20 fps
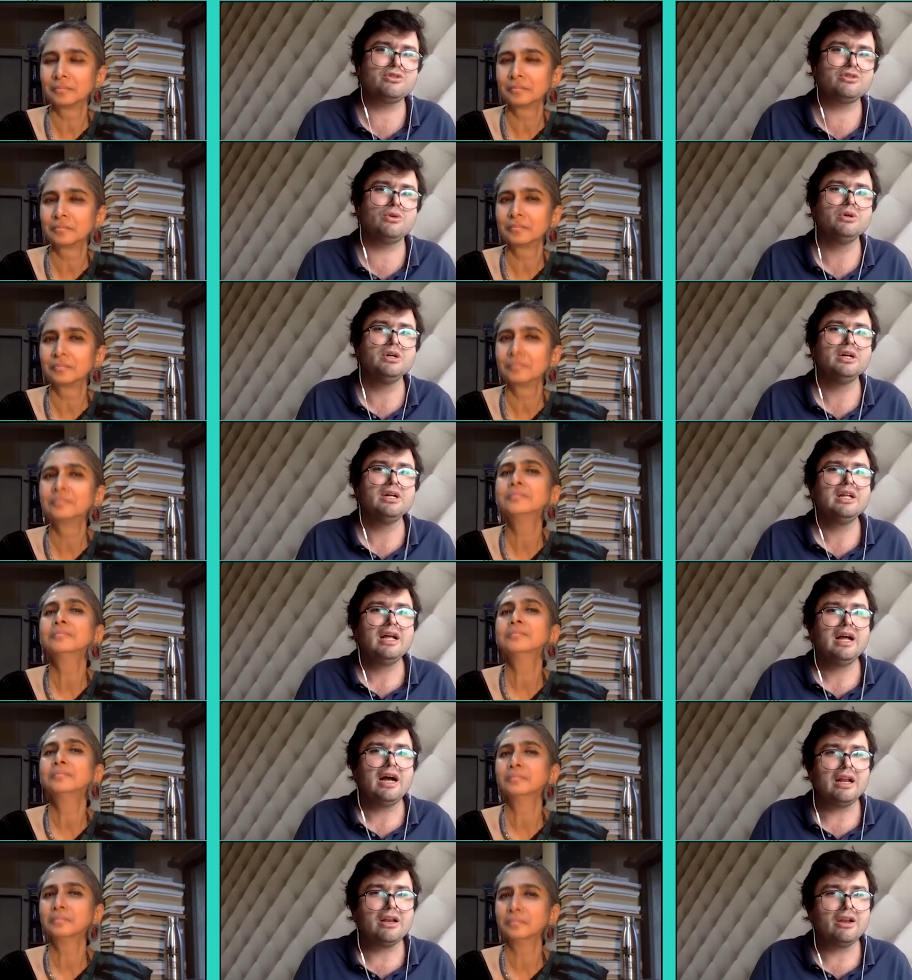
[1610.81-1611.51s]
Speaker 1: So
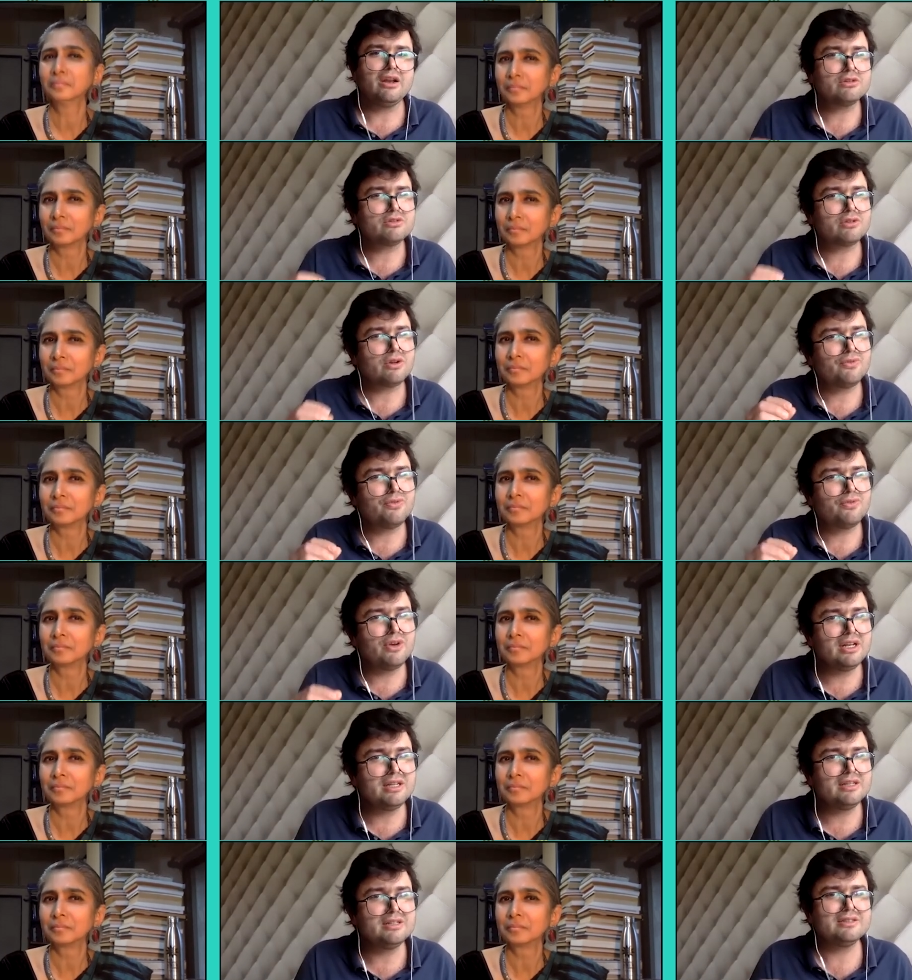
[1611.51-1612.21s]
a lot of
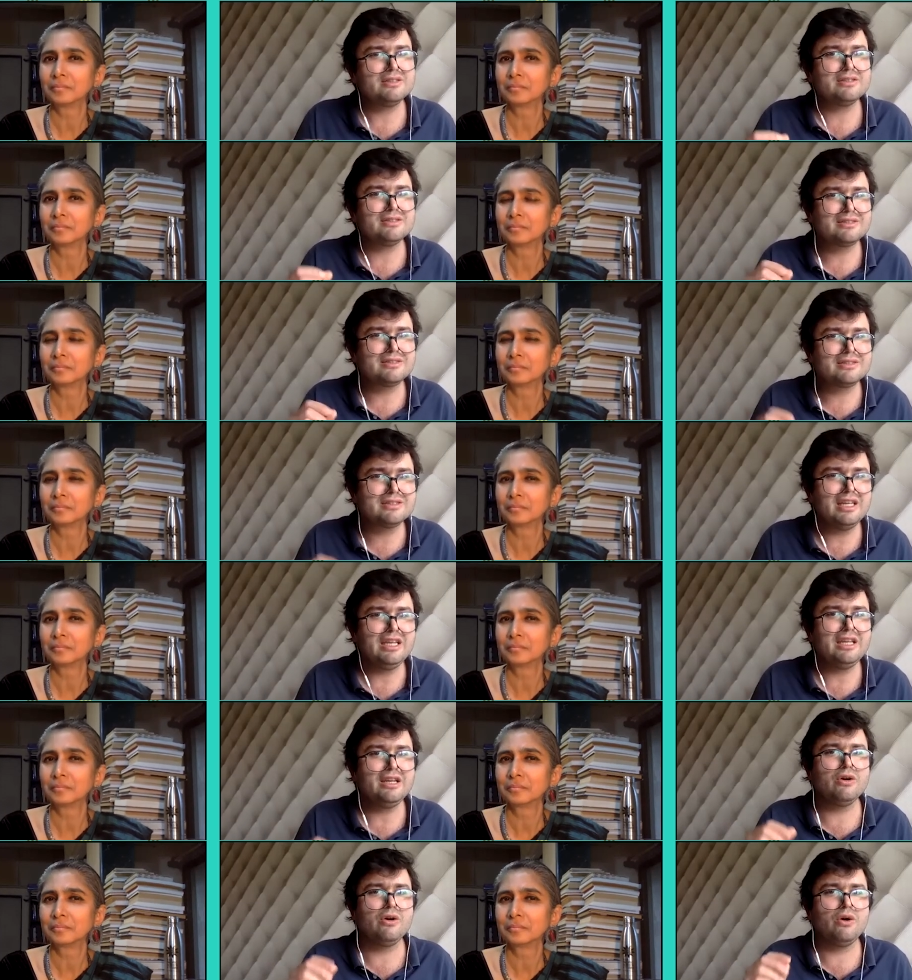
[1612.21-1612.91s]

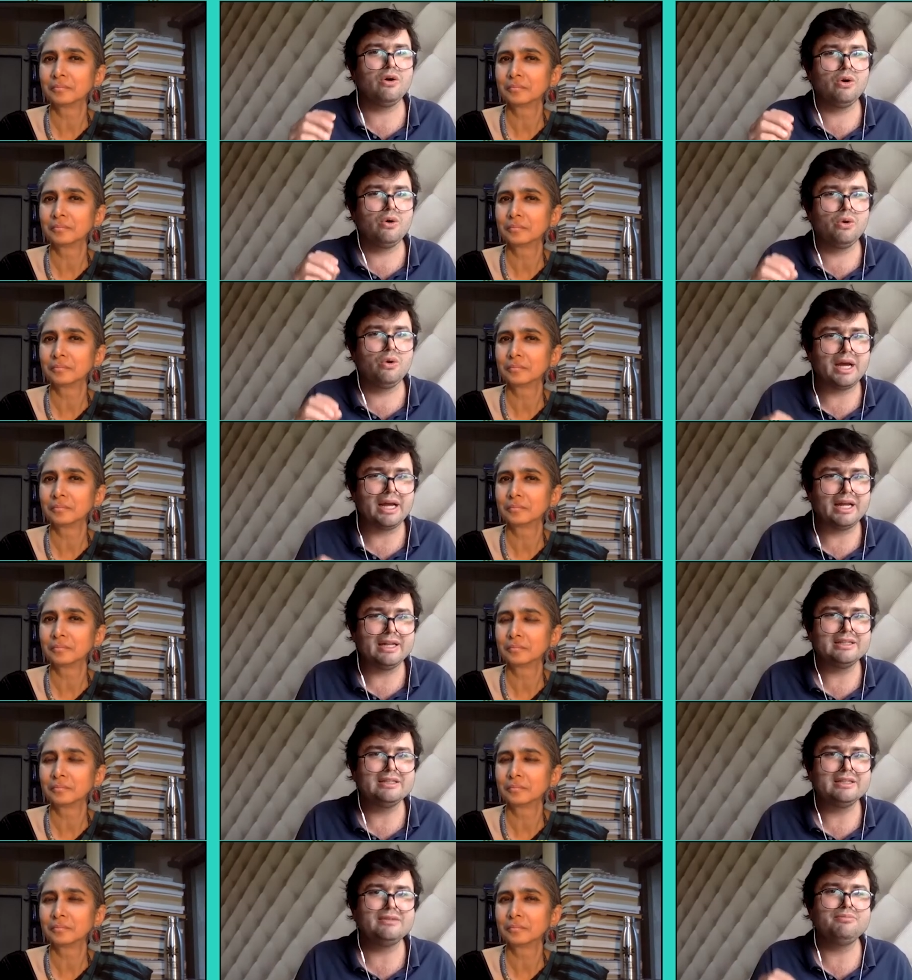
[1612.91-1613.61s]
single
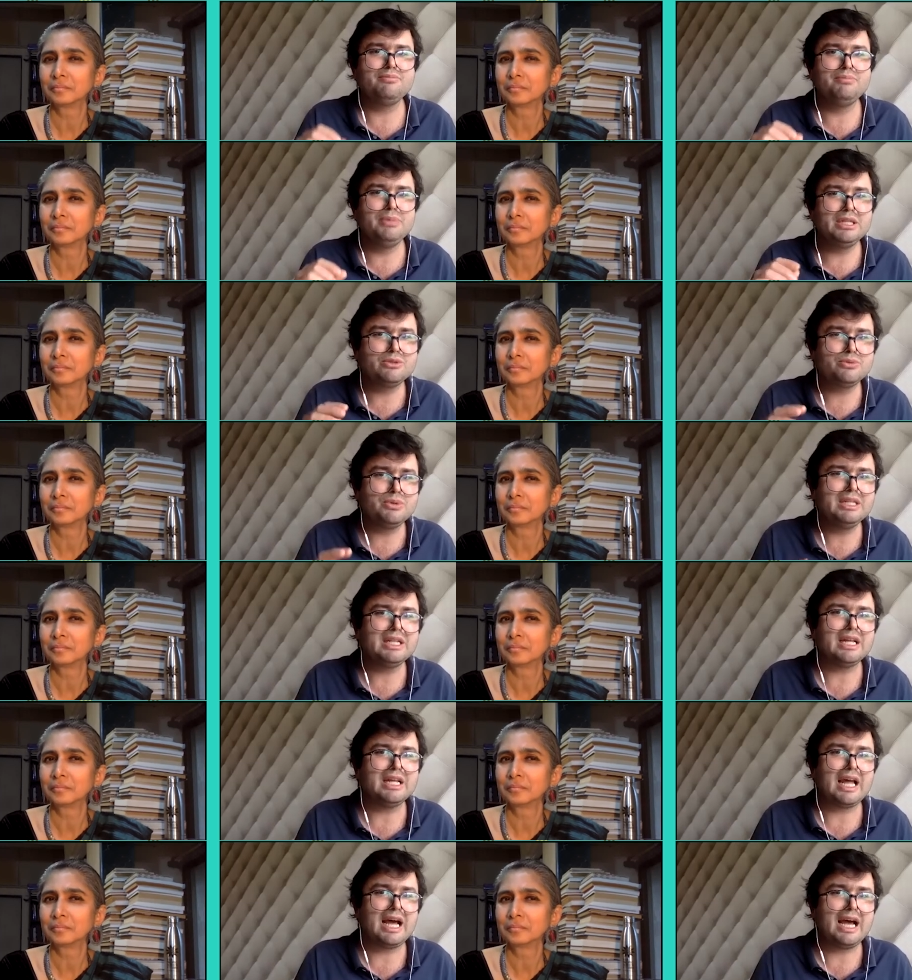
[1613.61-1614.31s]
and
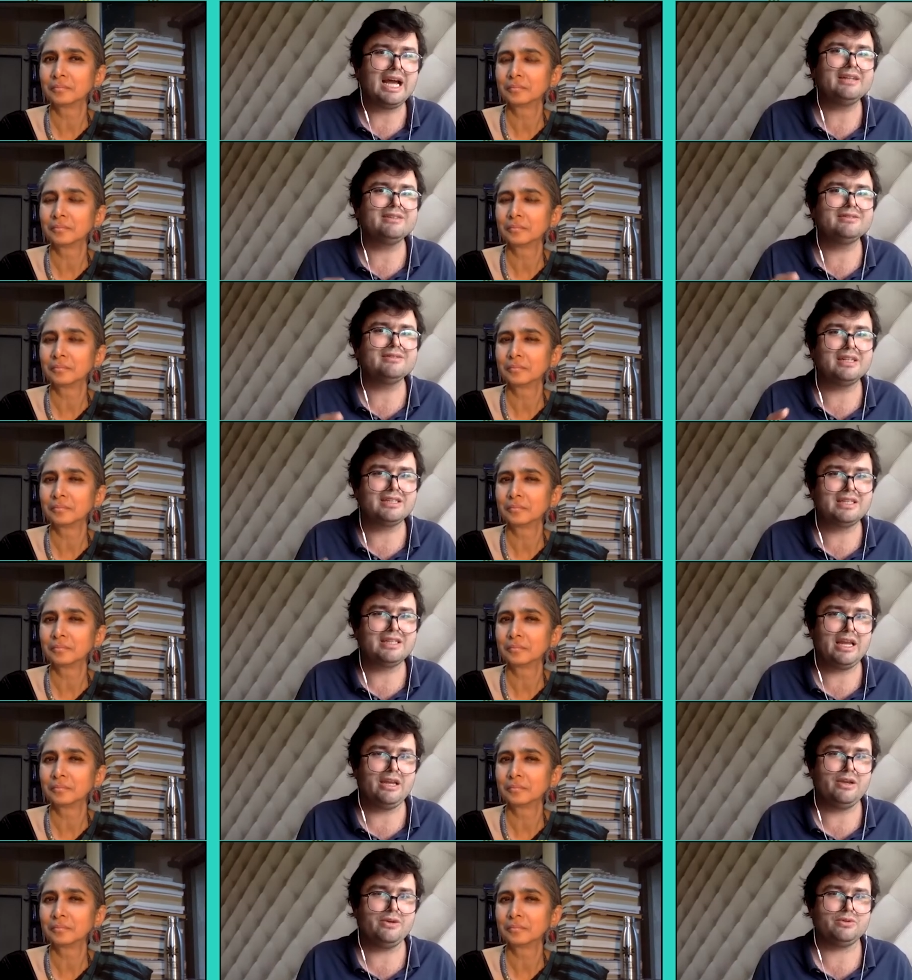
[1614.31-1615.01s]
between the lines
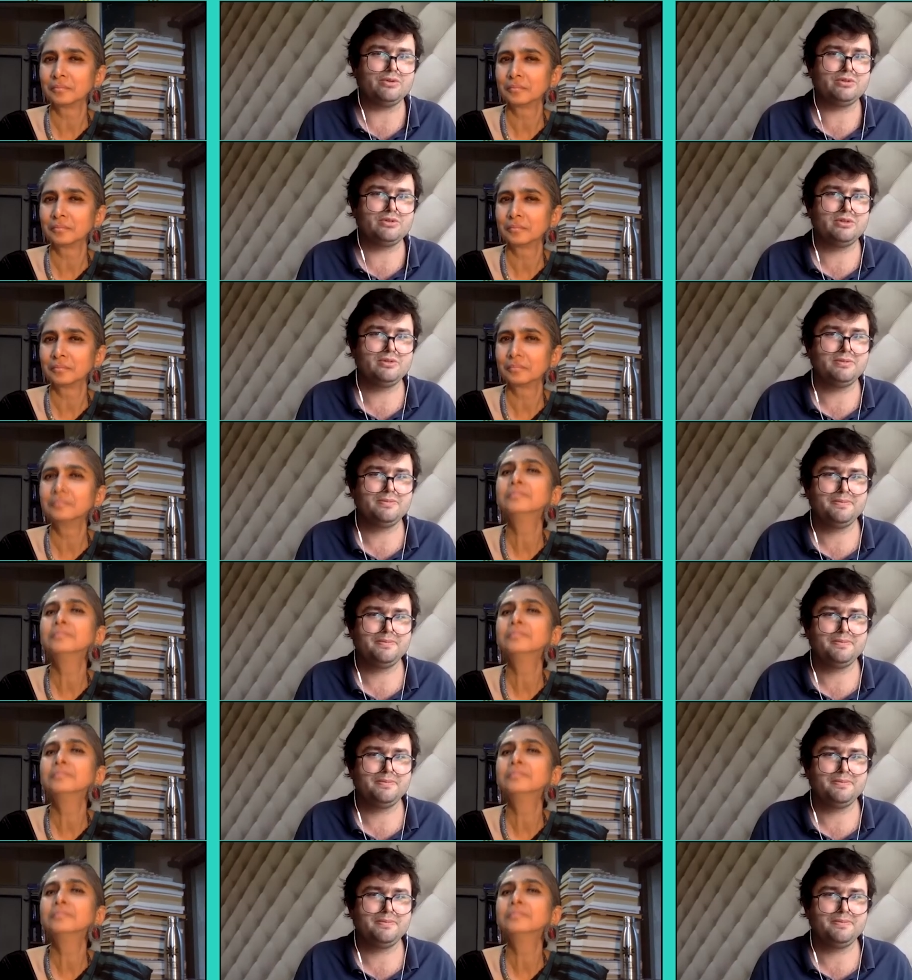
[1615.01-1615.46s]
details.